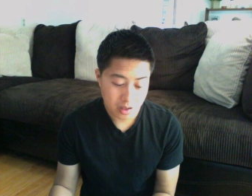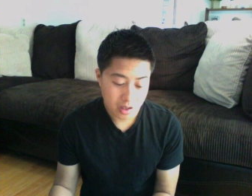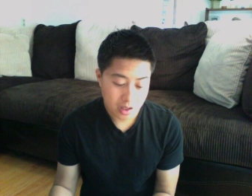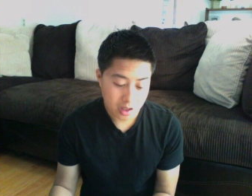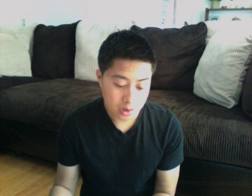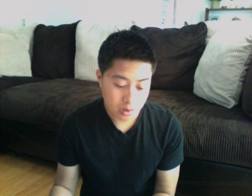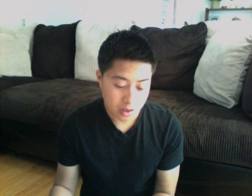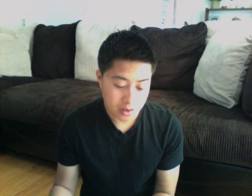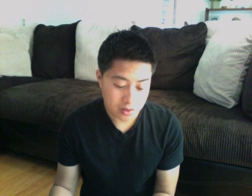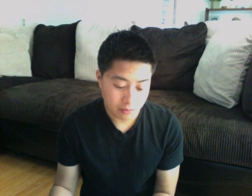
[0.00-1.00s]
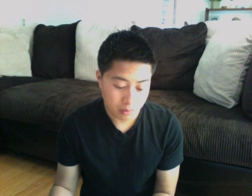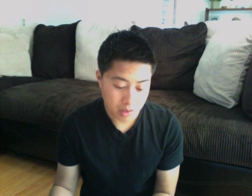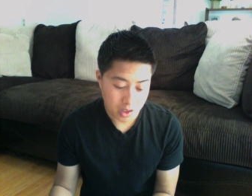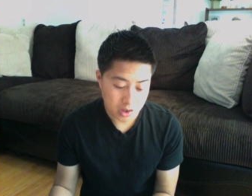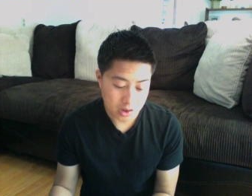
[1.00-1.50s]
electronics
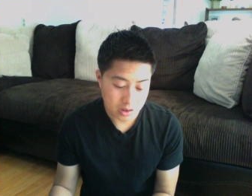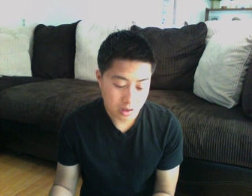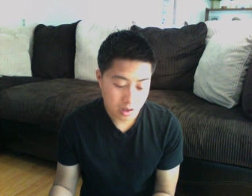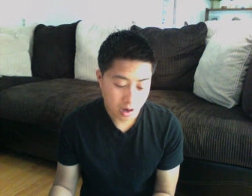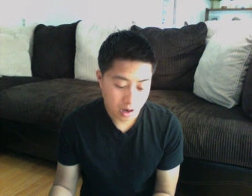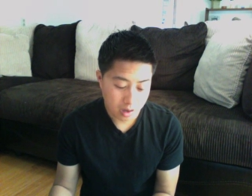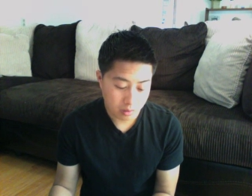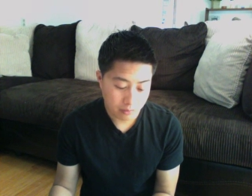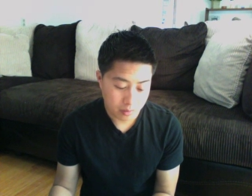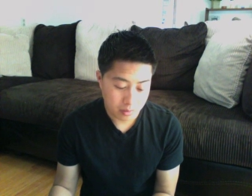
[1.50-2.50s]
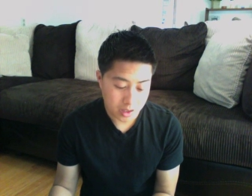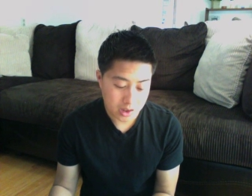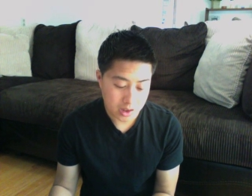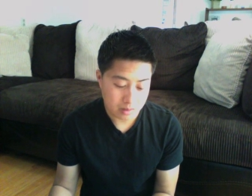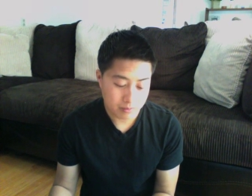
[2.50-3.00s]
information, auto
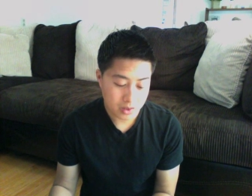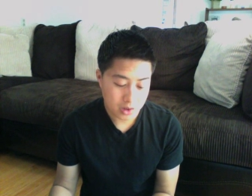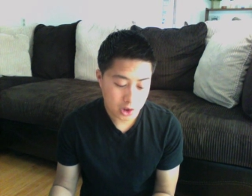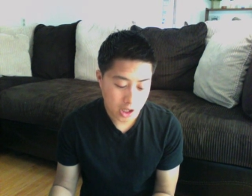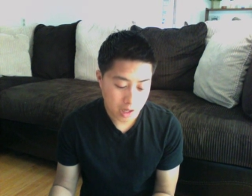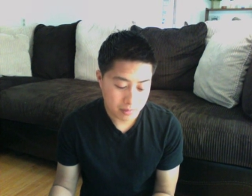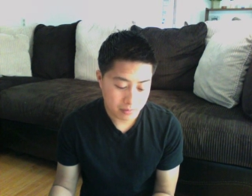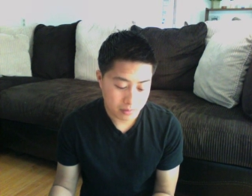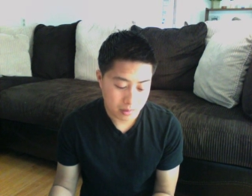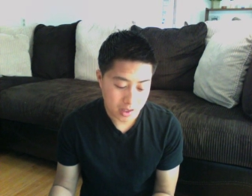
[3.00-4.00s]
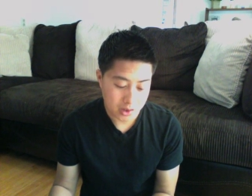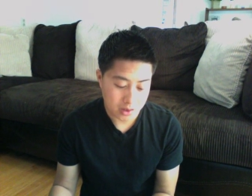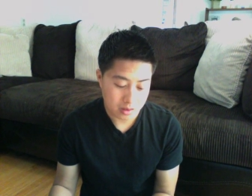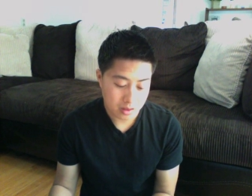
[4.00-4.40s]
information, shop information,